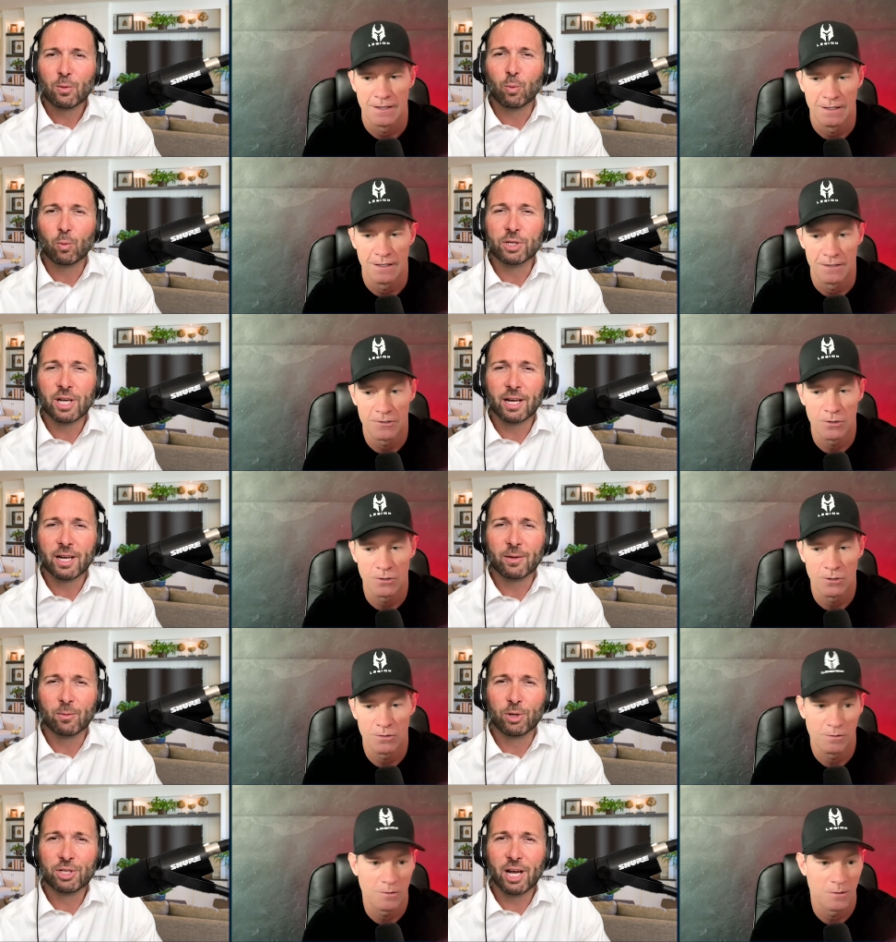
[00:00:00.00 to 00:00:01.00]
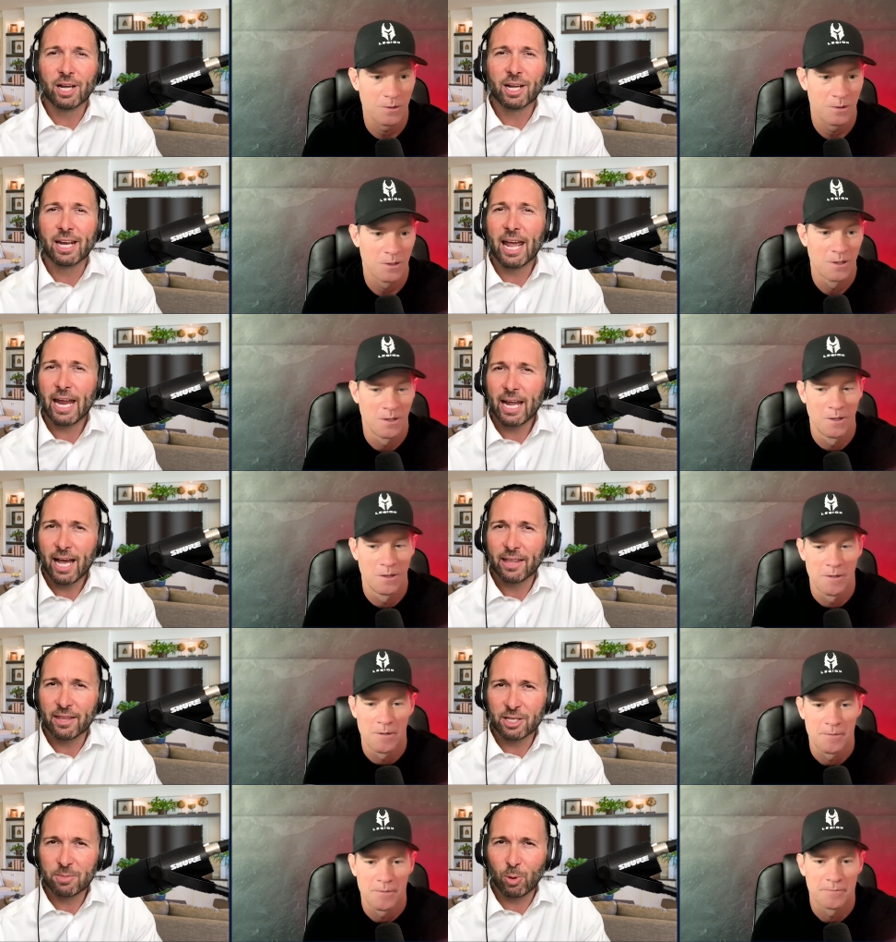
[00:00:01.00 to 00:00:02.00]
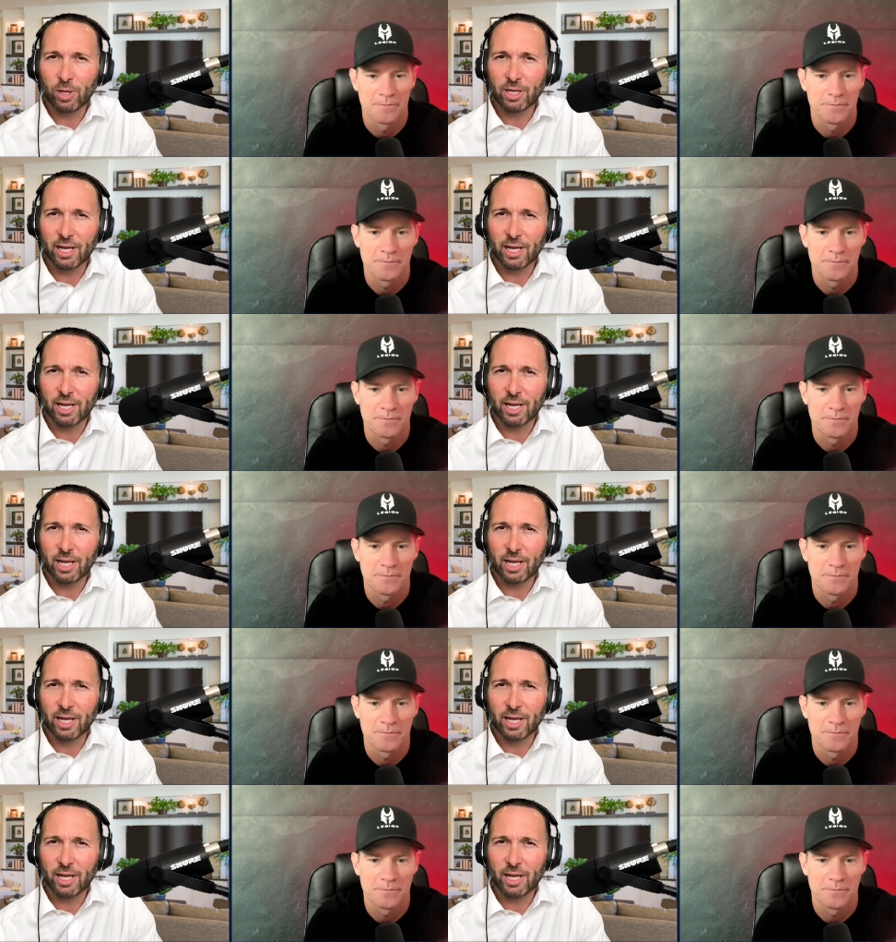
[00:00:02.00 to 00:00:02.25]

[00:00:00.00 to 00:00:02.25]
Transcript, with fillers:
Speaker 1: We're and talking so we're talking AI at this point.